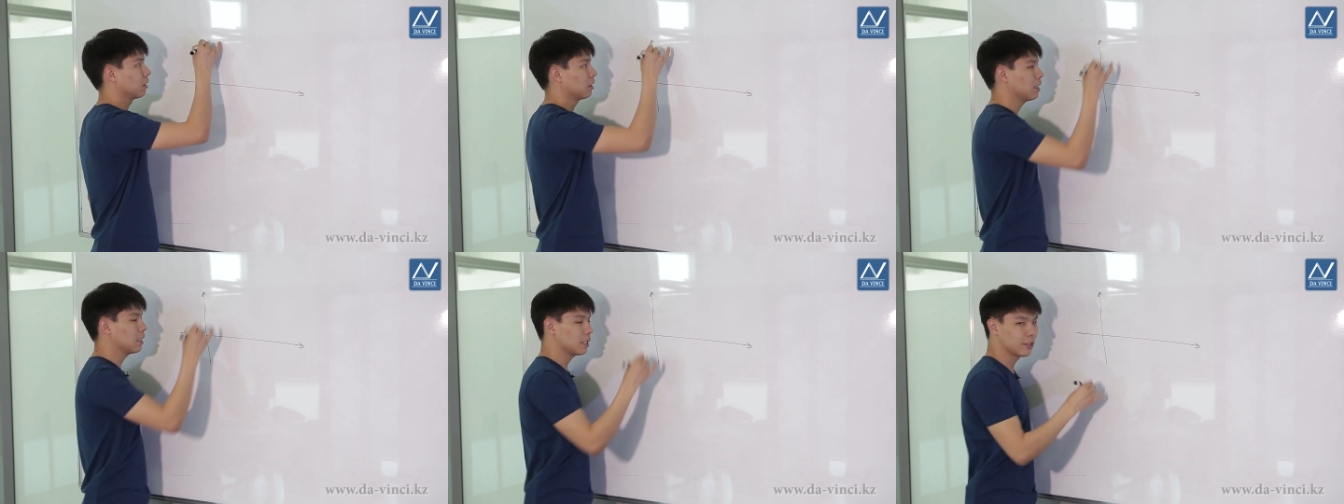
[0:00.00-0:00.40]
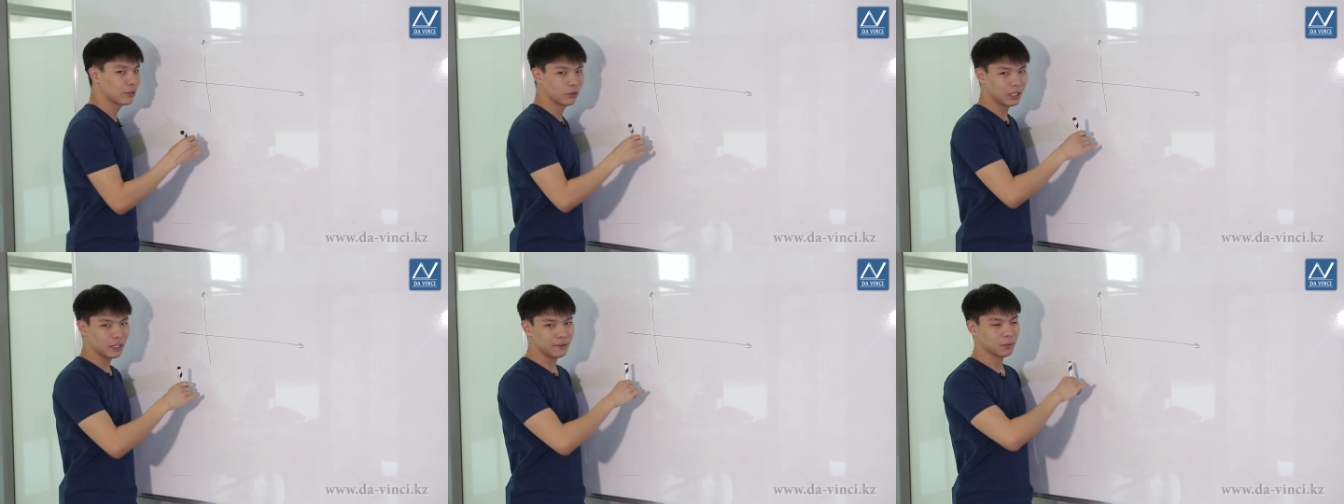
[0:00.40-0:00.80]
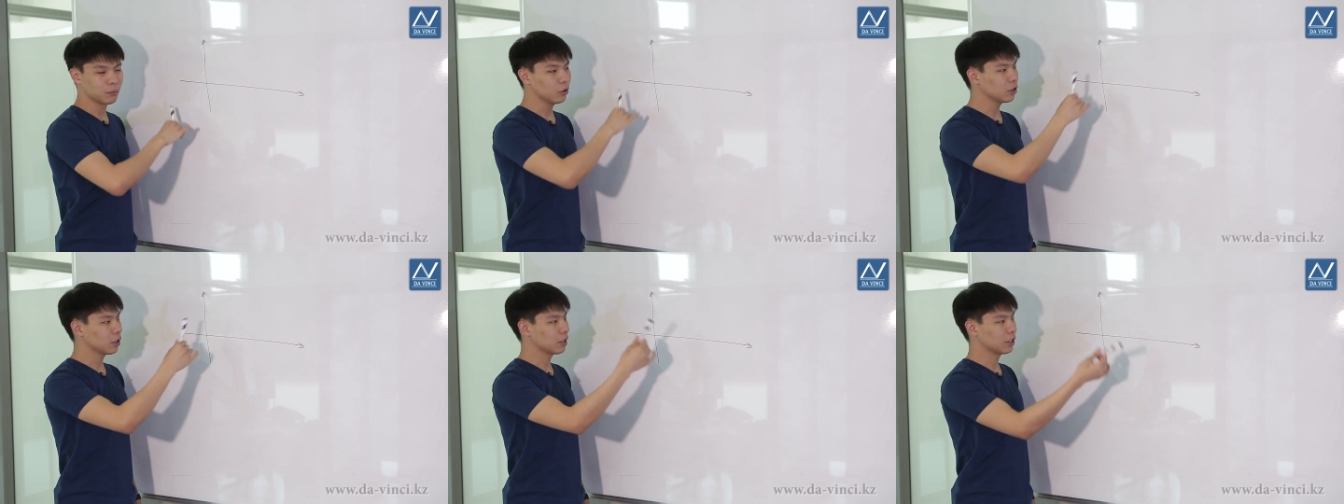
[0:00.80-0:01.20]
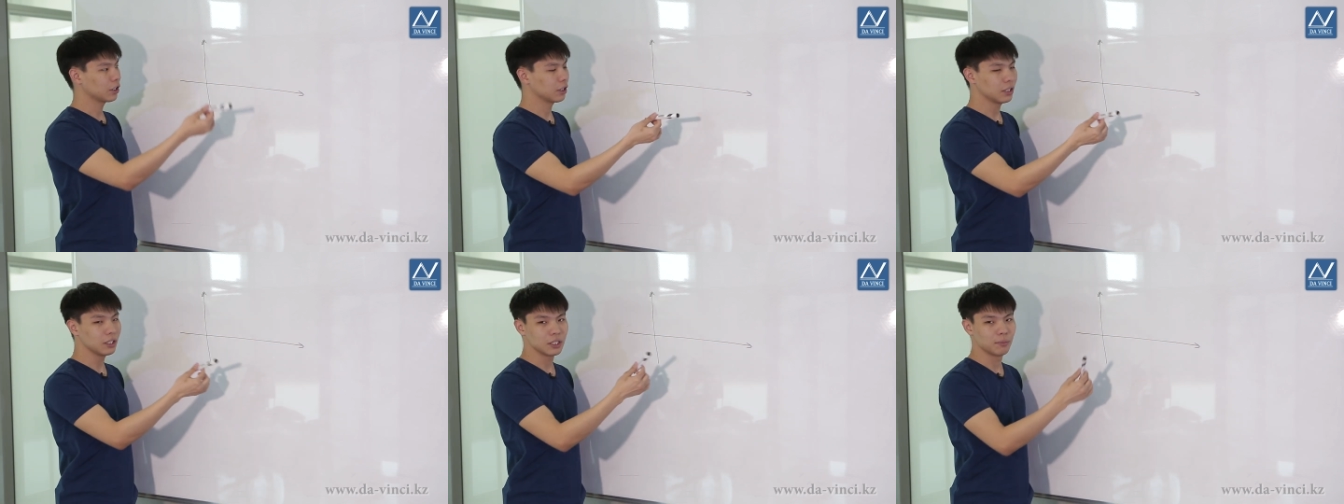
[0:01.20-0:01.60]
if its graph can be
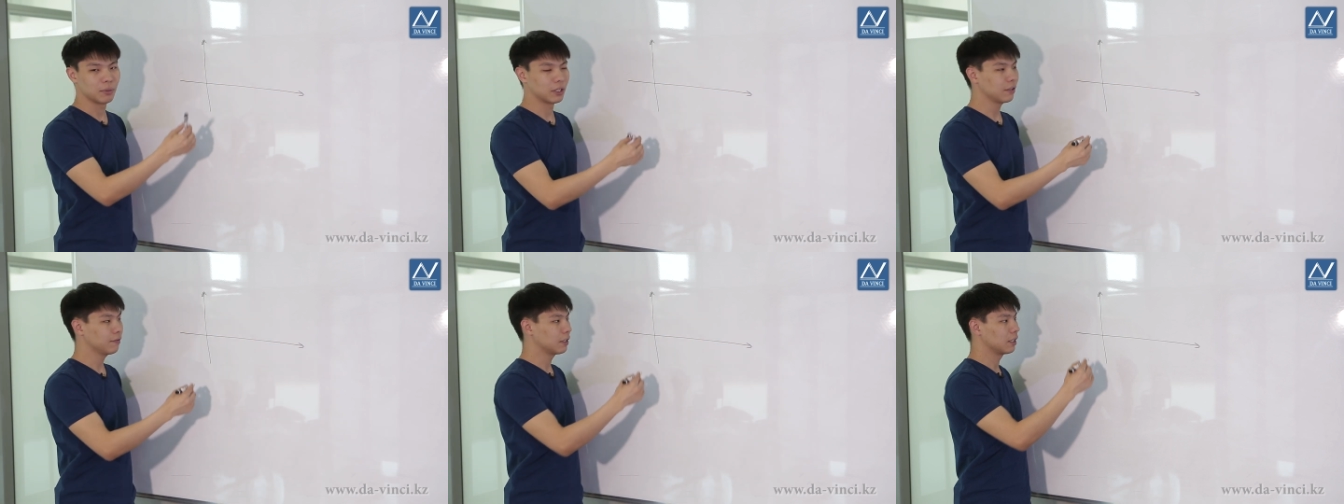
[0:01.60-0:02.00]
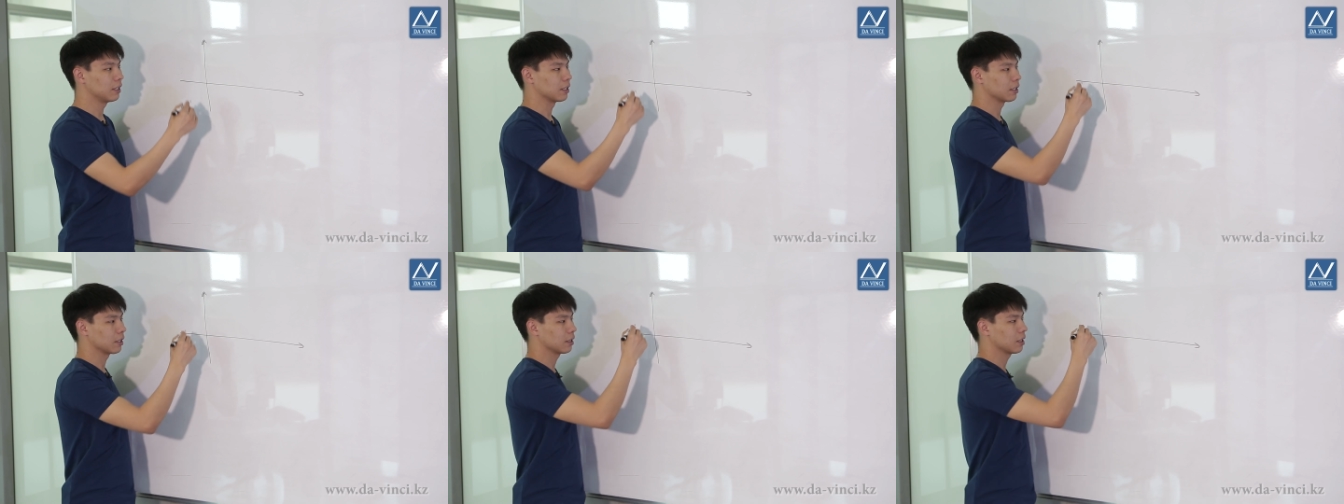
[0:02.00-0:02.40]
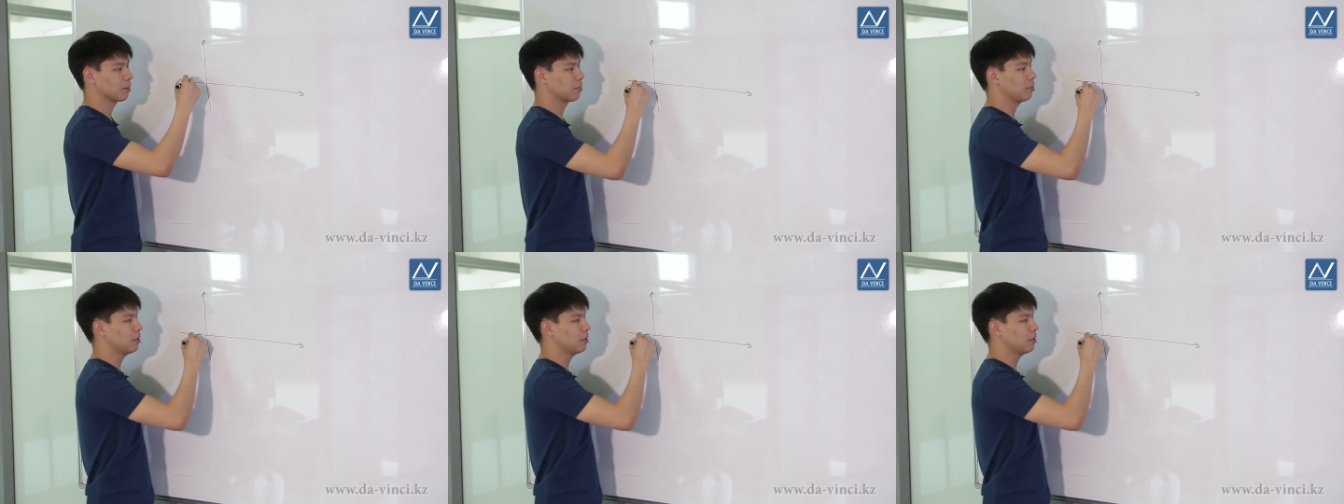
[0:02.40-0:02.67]
drawn with a continuous line.